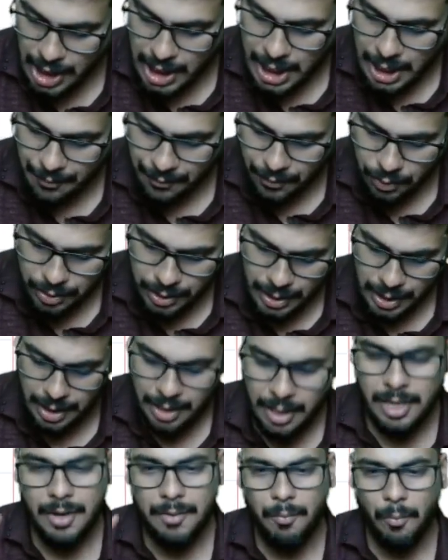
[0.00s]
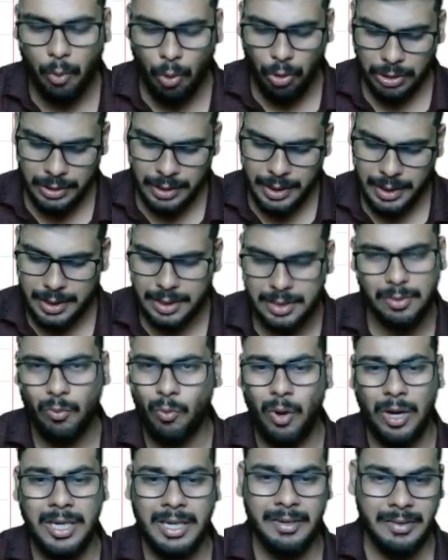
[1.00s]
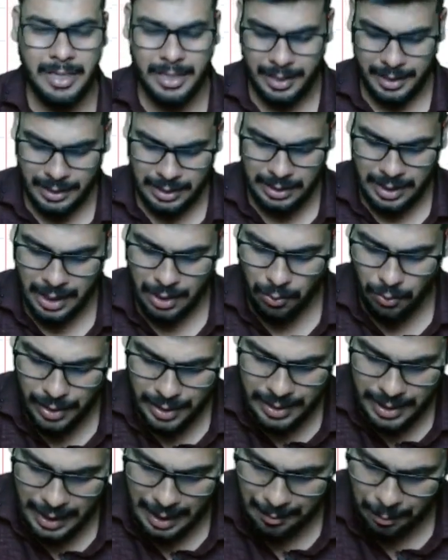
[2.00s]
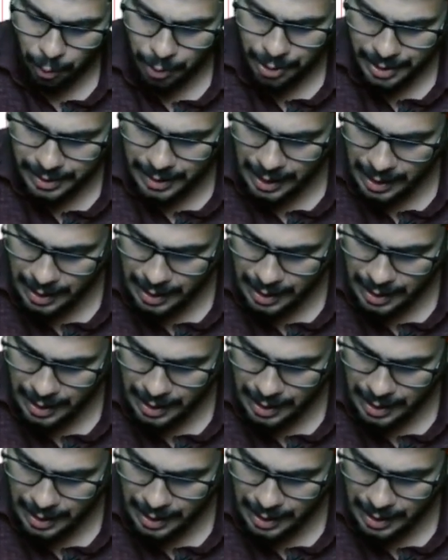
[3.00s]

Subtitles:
if you see both these, whatever it is, the units that I'm going to sell